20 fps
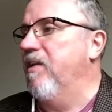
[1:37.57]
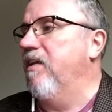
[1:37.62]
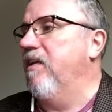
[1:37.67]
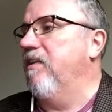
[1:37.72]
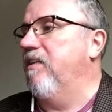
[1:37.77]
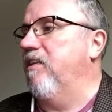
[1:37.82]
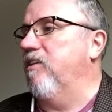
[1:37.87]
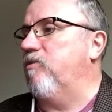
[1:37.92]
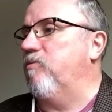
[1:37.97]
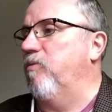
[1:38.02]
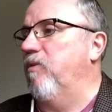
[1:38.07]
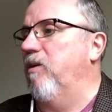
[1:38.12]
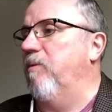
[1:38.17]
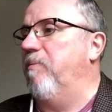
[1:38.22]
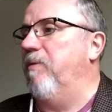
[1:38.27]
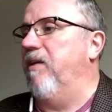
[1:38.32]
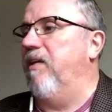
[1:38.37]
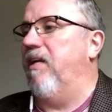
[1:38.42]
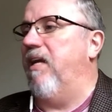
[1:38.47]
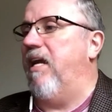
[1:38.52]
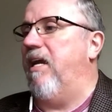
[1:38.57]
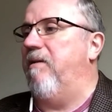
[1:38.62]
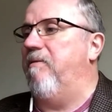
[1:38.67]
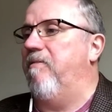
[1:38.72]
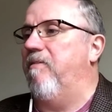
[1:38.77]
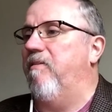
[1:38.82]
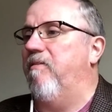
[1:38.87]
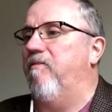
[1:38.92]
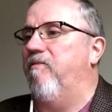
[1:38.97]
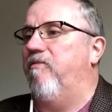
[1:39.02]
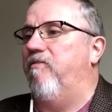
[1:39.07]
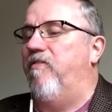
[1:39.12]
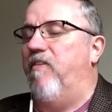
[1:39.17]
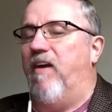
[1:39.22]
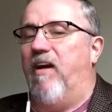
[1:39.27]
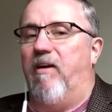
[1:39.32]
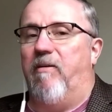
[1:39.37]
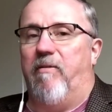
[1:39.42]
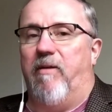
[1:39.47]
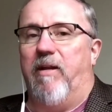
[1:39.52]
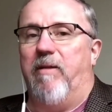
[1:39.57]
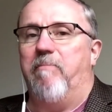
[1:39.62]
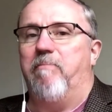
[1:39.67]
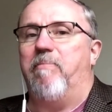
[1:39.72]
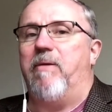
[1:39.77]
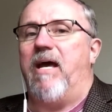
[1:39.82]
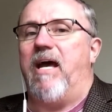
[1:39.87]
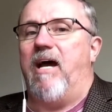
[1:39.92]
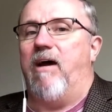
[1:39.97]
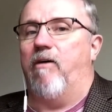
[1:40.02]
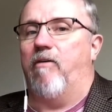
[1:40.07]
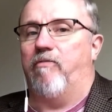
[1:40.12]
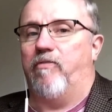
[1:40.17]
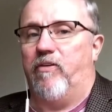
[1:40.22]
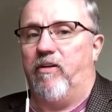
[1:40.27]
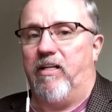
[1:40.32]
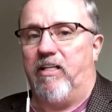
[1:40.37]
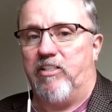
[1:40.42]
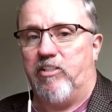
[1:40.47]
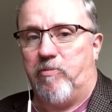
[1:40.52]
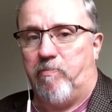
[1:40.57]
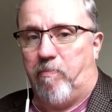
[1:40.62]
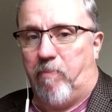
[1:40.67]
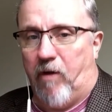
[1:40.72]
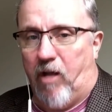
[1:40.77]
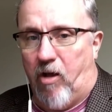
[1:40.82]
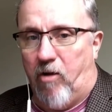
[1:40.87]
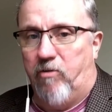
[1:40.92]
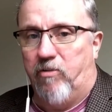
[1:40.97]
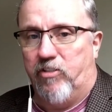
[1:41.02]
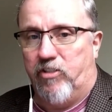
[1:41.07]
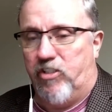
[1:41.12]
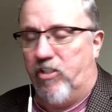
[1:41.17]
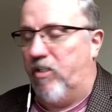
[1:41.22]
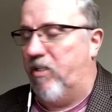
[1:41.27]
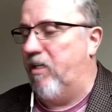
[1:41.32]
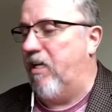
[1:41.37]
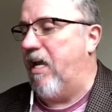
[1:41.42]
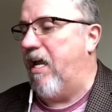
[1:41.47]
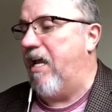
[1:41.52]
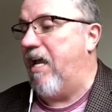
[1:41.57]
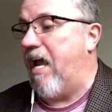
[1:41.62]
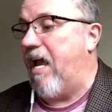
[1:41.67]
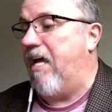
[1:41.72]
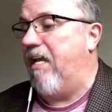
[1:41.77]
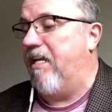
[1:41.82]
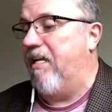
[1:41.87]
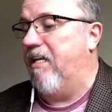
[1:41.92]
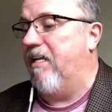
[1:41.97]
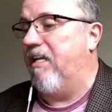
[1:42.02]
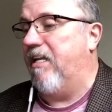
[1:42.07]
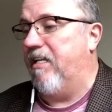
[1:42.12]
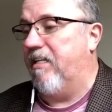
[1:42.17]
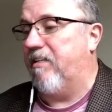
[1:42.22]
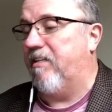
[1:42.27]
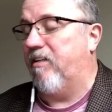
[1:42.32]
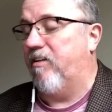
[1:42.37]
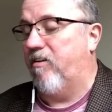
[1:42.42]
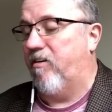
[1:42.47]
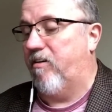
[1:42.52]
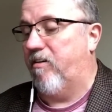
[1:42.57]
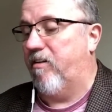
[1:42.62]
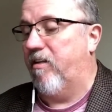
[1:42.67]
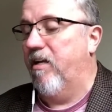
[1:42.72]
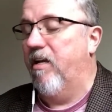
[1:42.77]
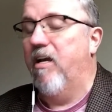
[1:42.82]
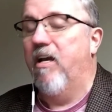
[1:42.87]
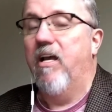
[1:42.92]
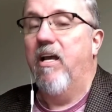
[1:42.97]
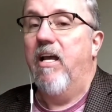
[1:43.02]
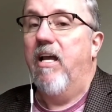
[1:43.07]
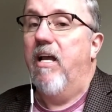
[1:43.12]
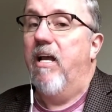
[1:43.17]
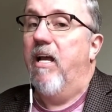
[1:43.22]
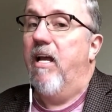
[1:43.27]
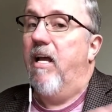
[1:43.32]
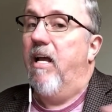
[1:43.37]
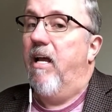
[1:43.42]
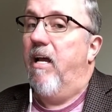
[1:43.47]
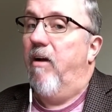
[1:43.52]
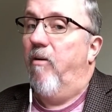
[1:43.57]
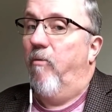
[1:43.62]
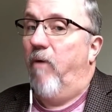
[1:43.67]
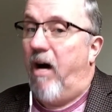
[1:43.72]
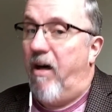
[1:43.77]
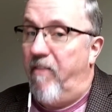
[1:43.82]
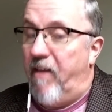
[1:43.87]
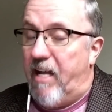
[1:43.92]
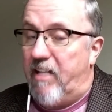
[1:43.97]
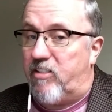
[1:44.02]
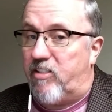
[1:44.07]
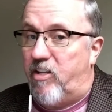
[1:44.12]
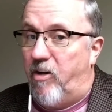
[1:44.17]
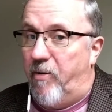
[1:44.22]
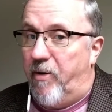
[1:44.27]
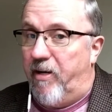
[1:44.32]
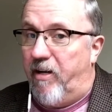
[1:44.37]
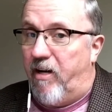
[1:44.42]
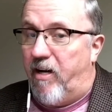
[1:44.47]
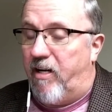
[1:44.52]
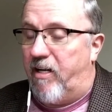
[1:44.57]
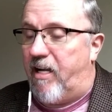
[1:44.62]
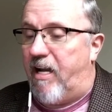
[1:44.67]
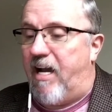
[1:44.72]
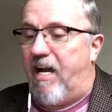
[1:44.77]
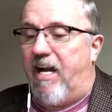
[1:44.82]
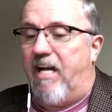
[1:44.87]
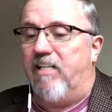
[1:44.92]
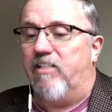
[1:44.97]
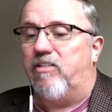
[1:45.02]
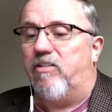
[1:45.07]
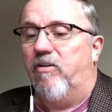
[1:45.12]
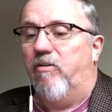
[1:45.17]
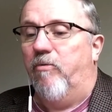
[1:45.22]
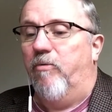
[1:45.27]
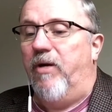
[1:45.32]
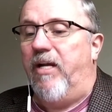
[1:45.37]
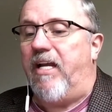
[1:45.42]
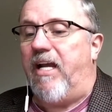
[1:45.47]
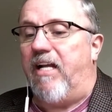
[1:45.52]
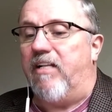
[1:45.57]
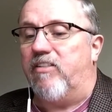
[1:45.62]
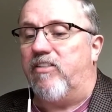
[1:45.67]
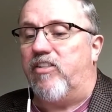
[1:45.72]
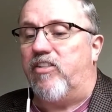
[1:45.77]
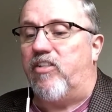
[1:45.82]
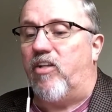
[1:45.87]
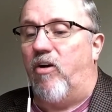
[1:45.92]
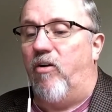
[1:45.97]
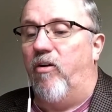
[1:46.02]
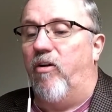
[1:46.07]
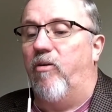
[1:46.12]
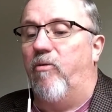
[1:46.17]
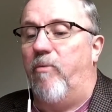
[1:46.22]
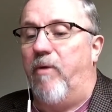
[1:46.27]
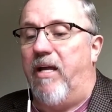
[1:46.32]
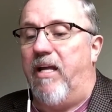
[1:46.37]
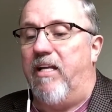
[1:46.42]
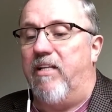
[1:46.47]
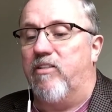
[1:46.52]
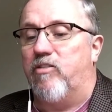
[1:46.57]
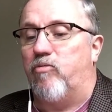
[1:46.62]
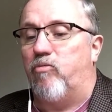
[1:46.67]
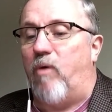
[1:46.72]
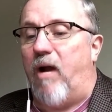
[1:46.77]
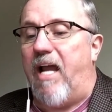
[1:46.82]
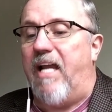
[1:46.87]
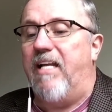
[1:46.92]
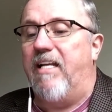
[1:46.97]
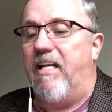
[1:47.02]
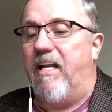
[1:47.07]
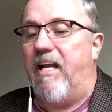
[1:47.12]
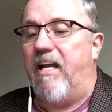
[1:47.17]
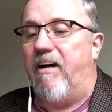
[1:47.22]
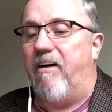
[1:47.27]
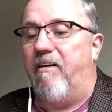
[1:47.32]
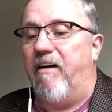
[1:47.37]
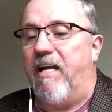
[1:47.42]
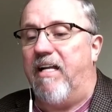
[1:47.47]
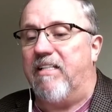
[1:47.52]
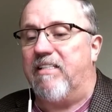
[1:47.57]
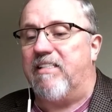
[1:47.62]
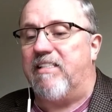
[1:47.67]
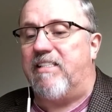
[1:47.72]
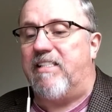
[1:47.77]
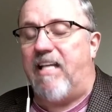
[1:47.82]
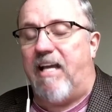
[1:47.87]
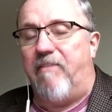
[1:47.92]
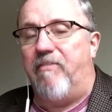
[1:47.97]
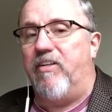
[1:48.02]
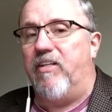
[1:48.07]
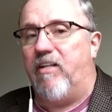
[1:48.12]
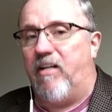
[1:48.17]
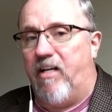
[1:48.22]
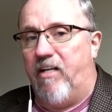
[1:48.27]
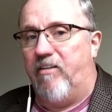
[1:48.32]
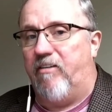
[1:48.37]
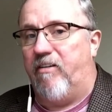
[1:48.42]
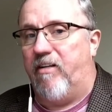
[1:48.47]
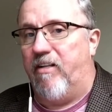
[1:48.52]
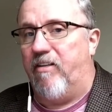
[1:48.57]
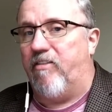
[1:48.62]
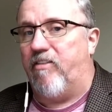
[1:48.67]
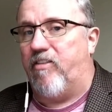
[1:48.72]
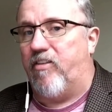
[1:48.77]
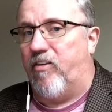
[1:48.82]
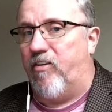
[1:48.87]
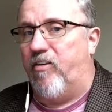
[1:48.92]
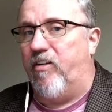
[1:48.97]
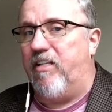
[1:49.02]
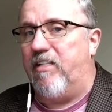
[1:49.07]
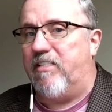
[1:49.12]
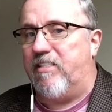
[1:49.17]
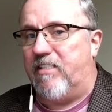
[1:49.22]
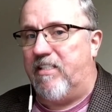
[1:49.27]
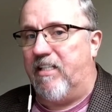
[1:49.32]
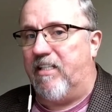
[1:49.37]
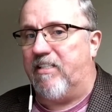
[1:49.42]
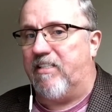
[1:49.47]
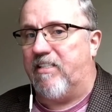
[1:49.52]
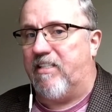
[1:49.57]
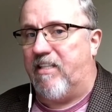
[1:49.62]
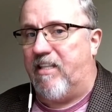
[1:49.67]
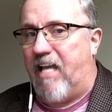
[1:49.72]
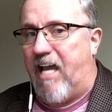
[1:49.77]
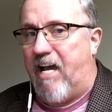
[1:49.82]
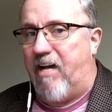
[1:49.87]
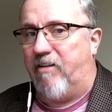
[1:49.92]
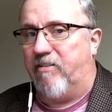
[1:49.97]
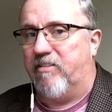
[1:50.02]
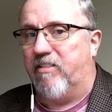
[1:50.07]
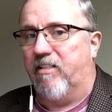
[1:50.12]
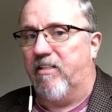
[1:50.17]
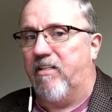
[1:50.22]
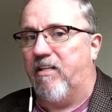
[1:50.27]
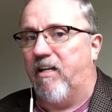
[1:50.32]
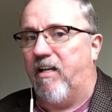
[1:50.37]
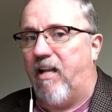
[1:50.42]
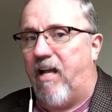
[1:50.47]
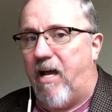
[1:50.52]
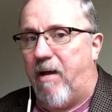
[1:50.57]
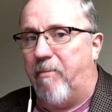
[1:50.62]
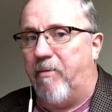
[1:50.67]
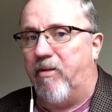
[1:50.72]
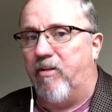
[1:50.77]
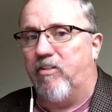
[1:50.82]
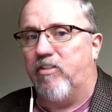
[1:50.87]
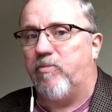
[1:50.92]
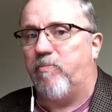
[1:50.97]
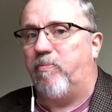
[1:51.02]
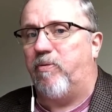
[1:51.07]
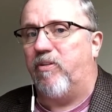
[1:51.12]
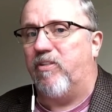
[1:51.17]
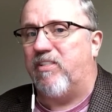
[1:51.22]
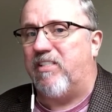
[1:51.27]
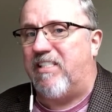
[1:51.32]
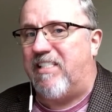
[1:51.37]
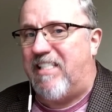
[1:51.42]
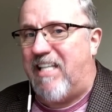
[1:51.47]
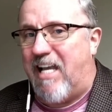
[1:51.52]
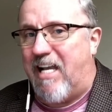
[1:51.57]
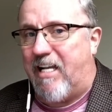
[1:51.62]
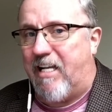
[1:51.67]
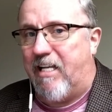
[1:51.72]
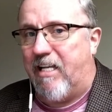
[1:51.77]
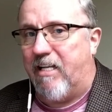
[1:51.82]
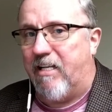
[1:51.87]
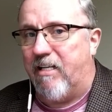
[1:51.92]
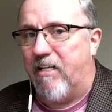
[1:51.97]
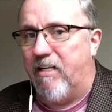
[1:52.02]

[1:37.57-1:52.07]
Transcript: This would have been a very powerful explosion had it hit the Earth. While that's going on, guys, we got solar winds right now at seven hundred thirty-six thousand kilometers per second.